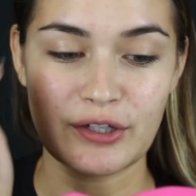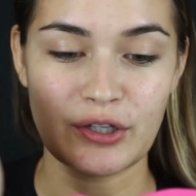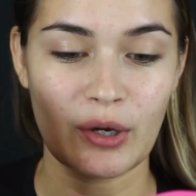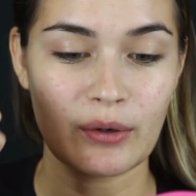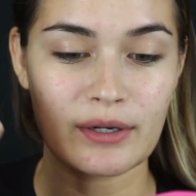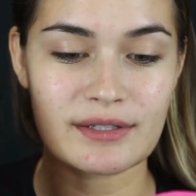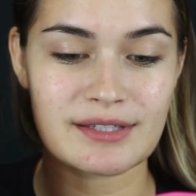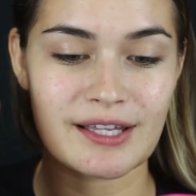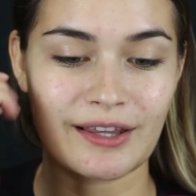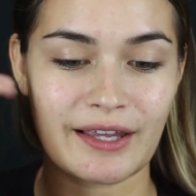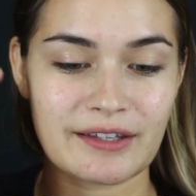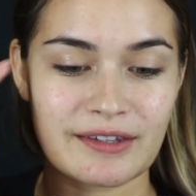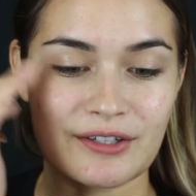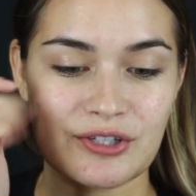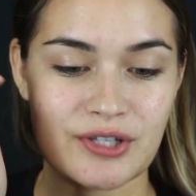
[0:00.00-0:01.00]
noticed that
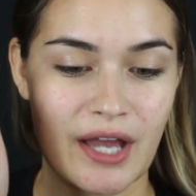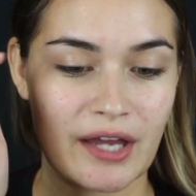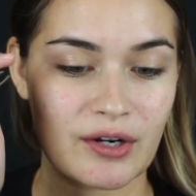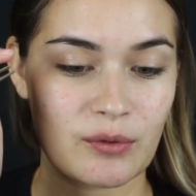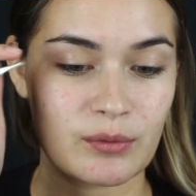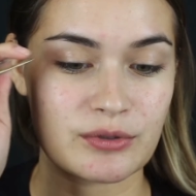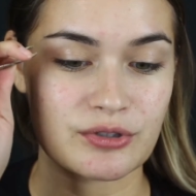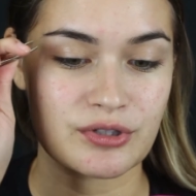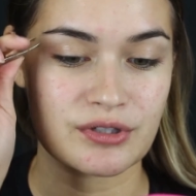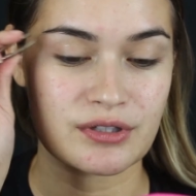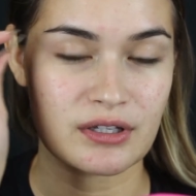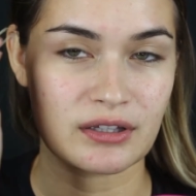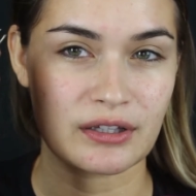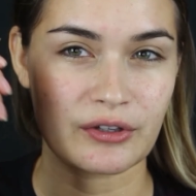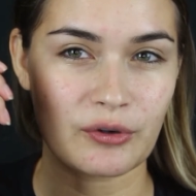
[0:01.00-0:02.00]
like the shadow was
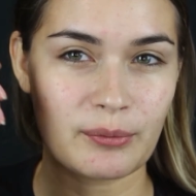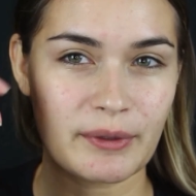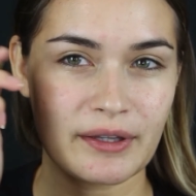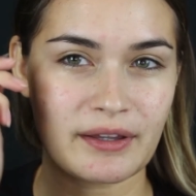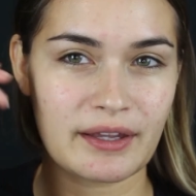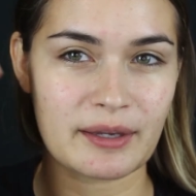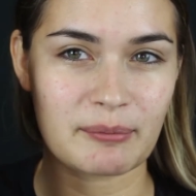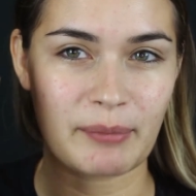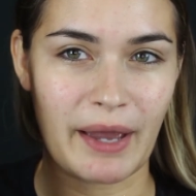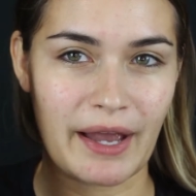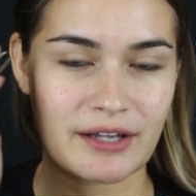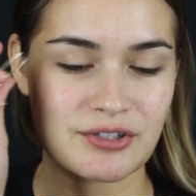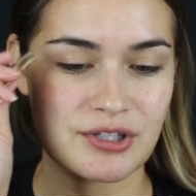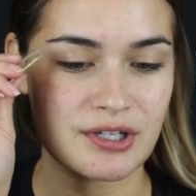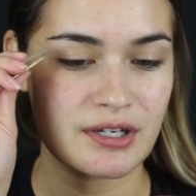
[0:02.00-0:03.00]
just a little bit like
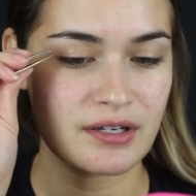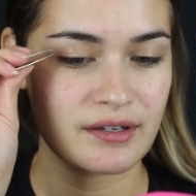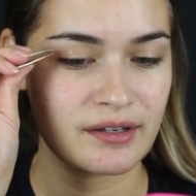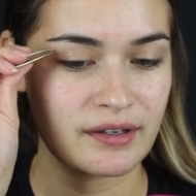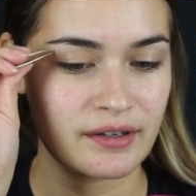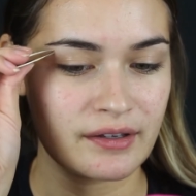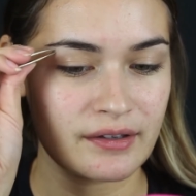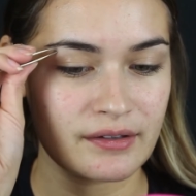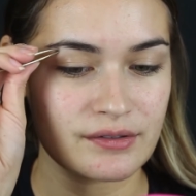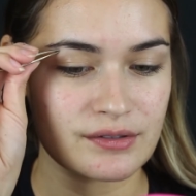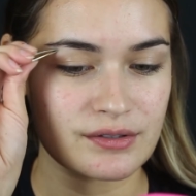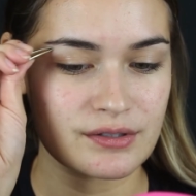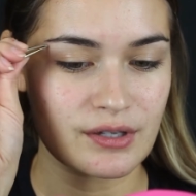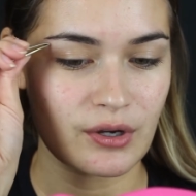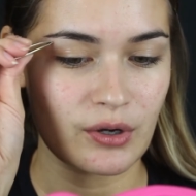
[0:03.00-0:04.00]
patchy,
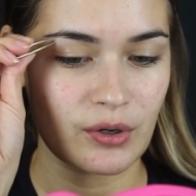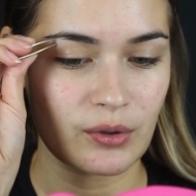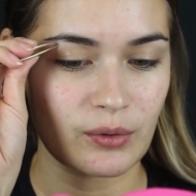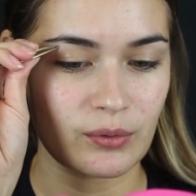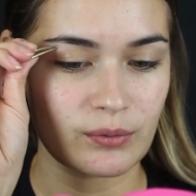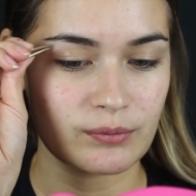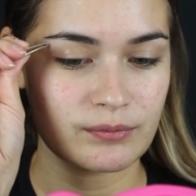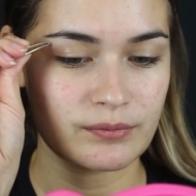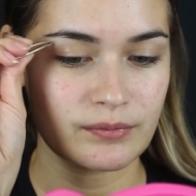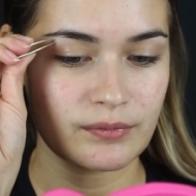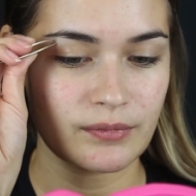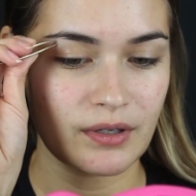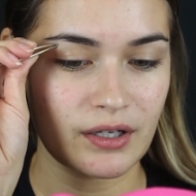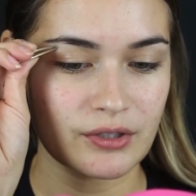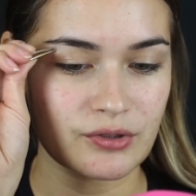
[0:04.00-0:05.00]
so
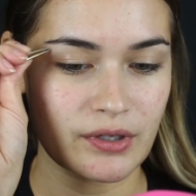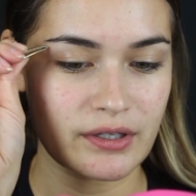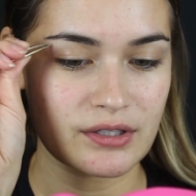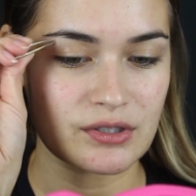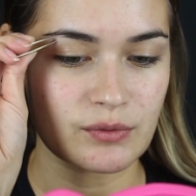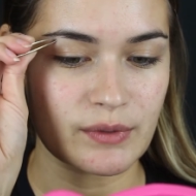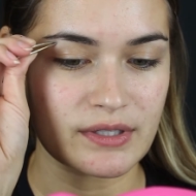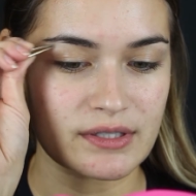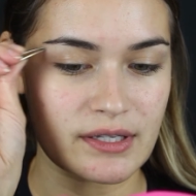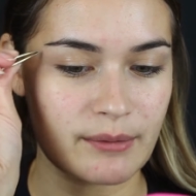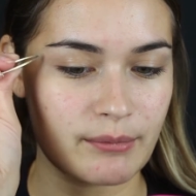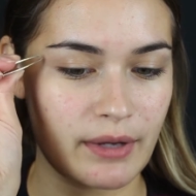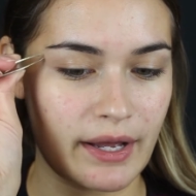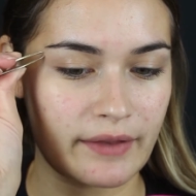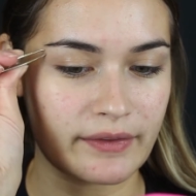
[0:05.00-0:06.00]
I'll try to tweeze
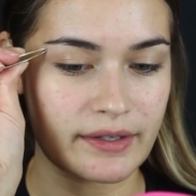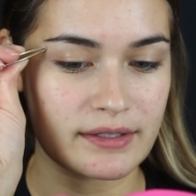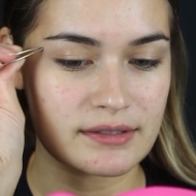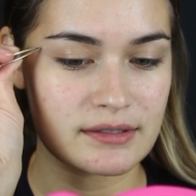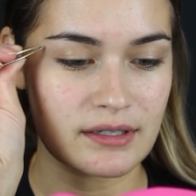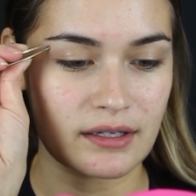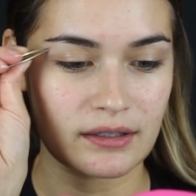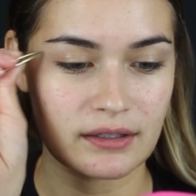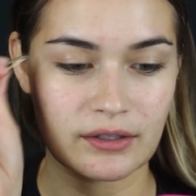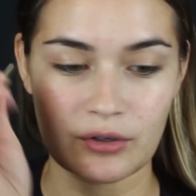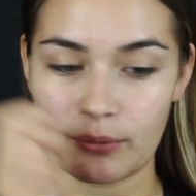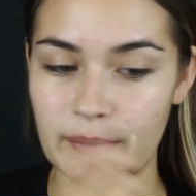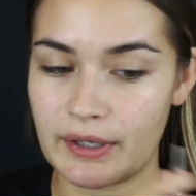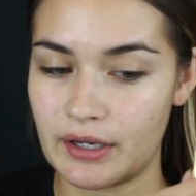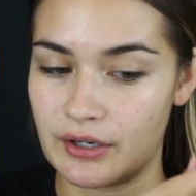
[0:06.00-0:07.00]
them at least a
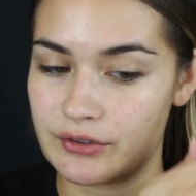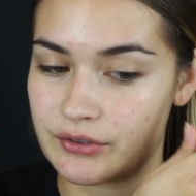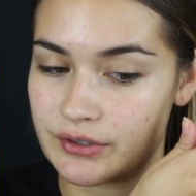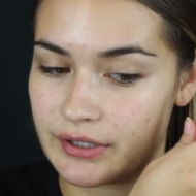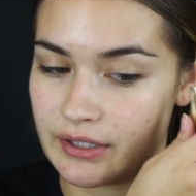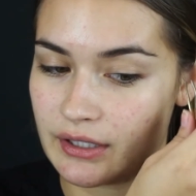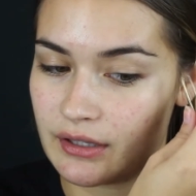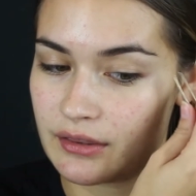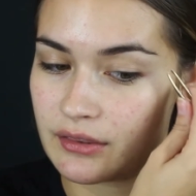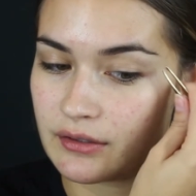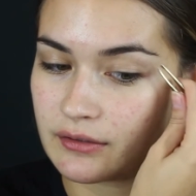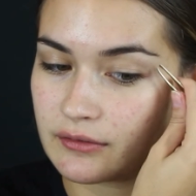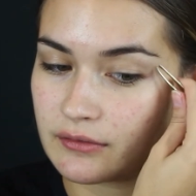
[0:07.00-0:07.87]
little bit underneath.